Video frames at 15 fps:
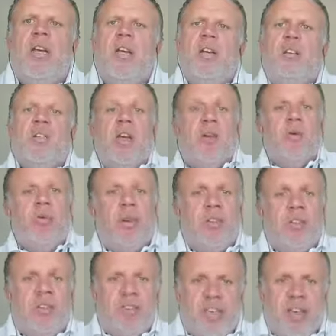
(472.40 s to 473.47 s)
So, what
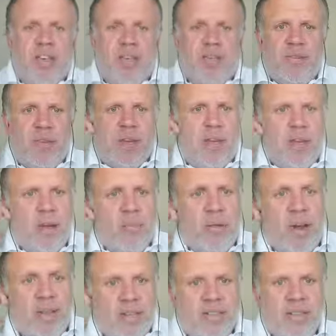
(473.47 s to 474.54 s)
does give a
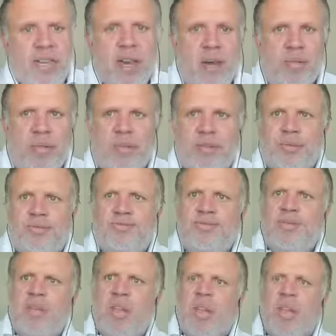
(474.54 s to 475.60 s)
brand capital?
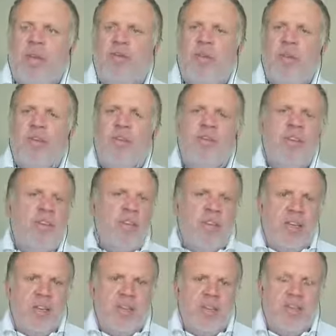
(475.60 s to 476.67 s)
Well, there's a few
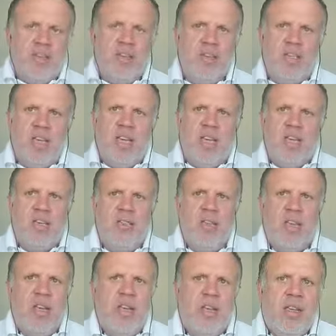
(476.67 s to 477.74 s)
things. The first thing is,
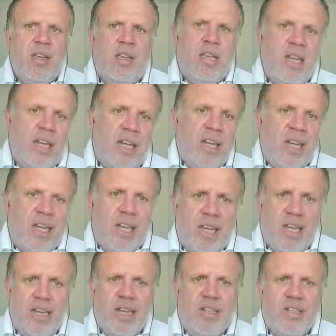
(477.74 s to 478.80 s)

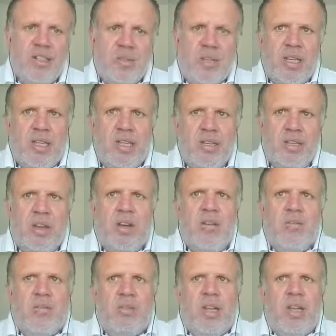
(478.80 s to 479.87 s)
clearly, it needs to be
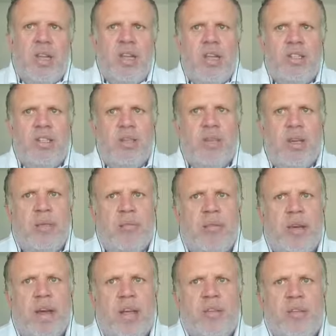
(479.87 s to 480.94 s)
desirable. It needs to be a
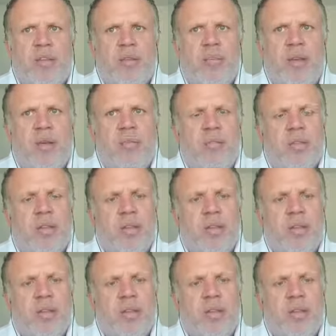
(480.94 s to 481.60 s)
brand that people